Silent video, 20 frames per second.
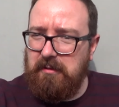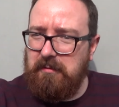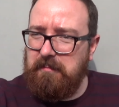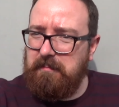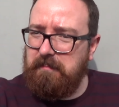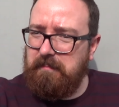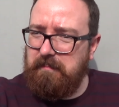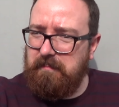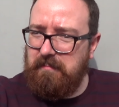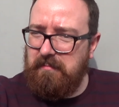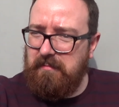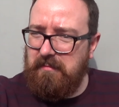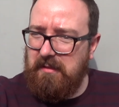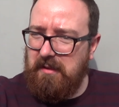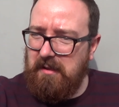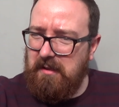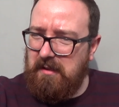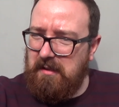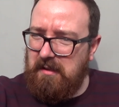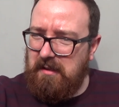
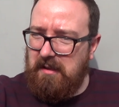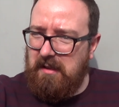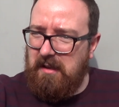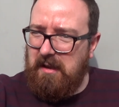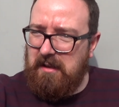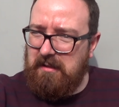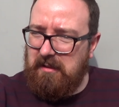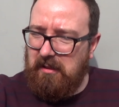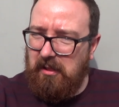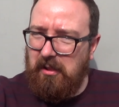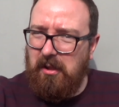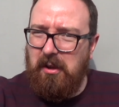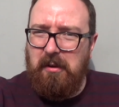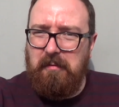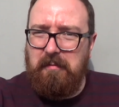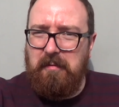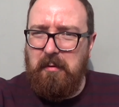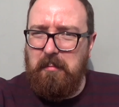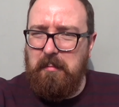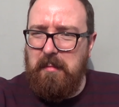I had a lot
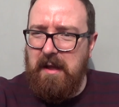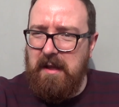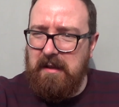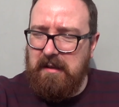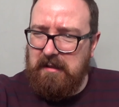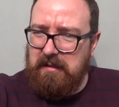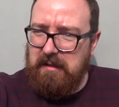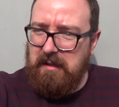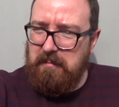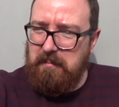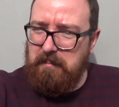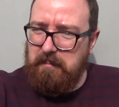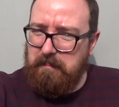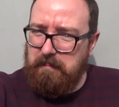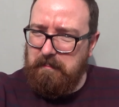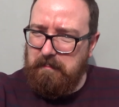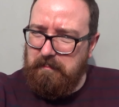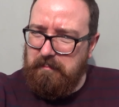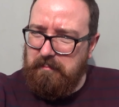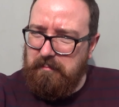of fun making
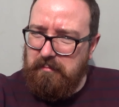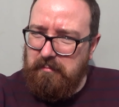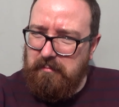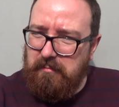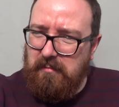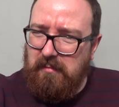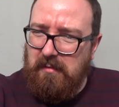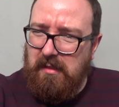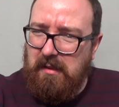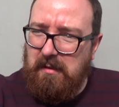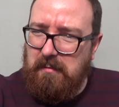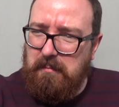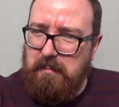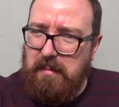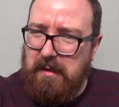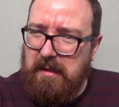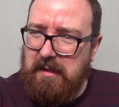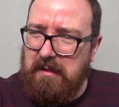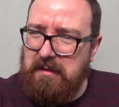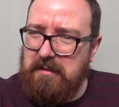it
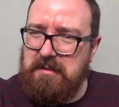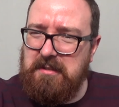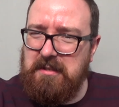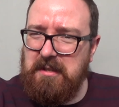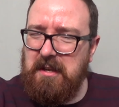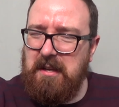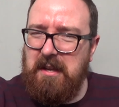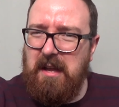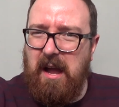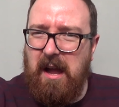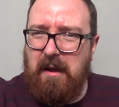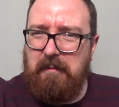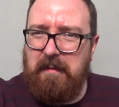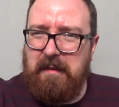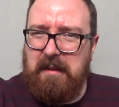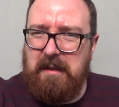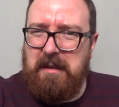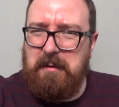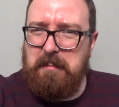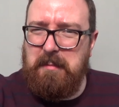because I
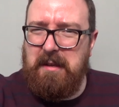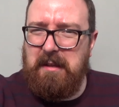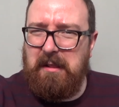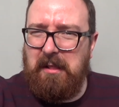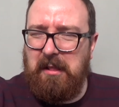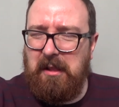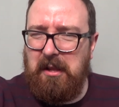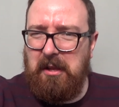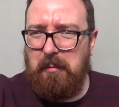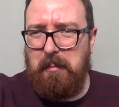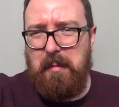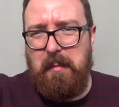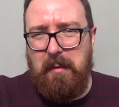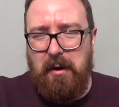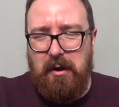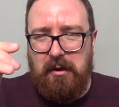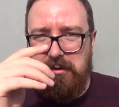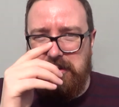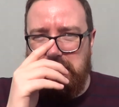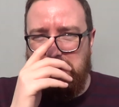think you can be a little bit
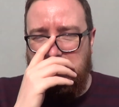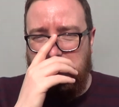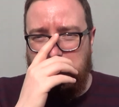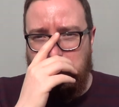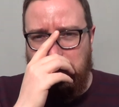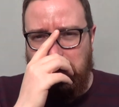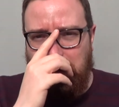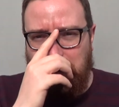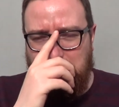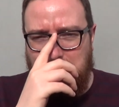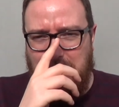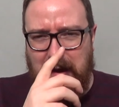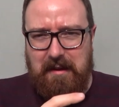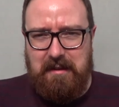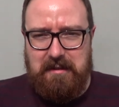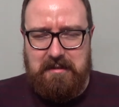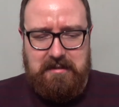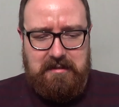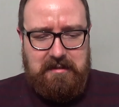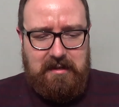more creative with
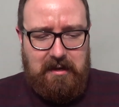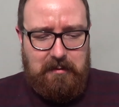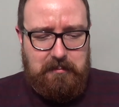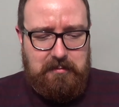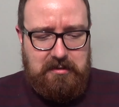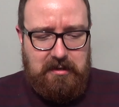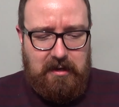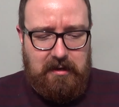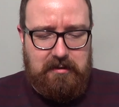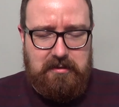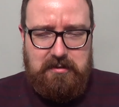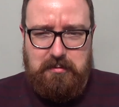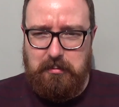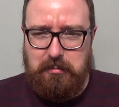aromatics and now I'm starting to